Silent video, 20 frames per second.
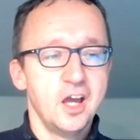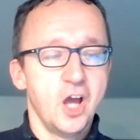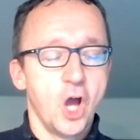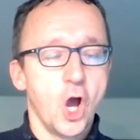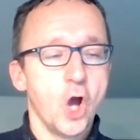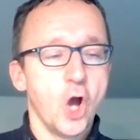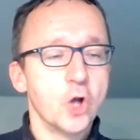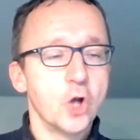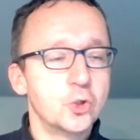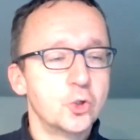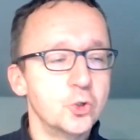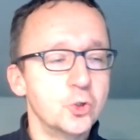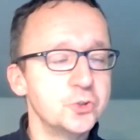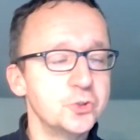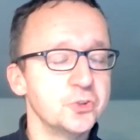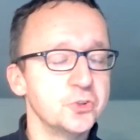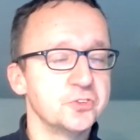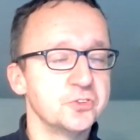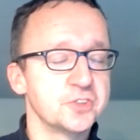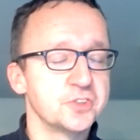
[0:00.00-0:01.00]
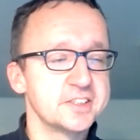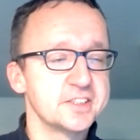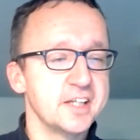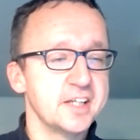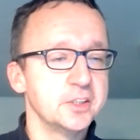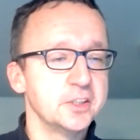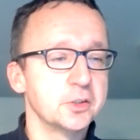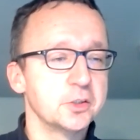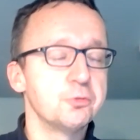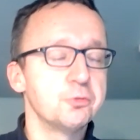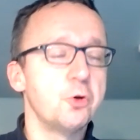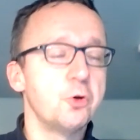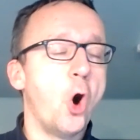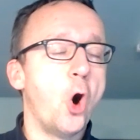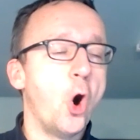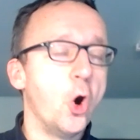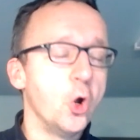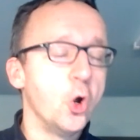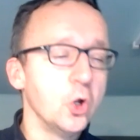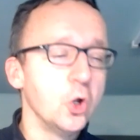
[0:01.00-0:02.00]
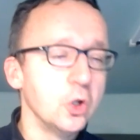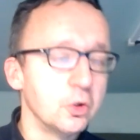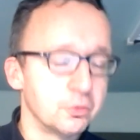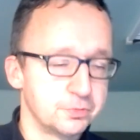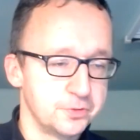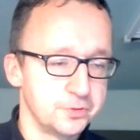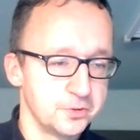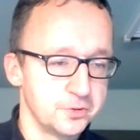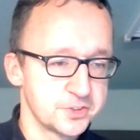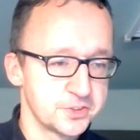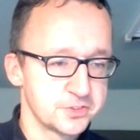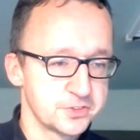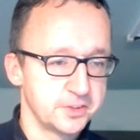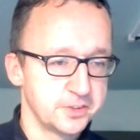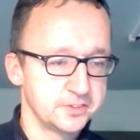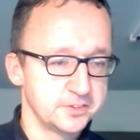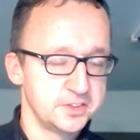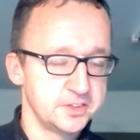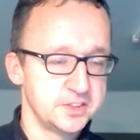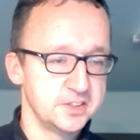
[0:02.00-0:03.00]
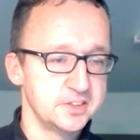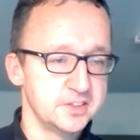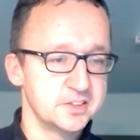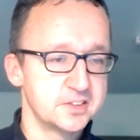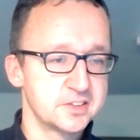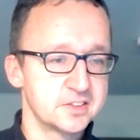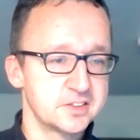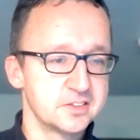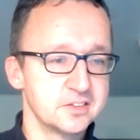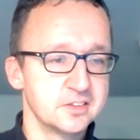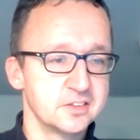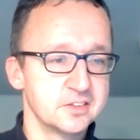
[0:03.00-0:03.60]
a good understanding of all of those strategies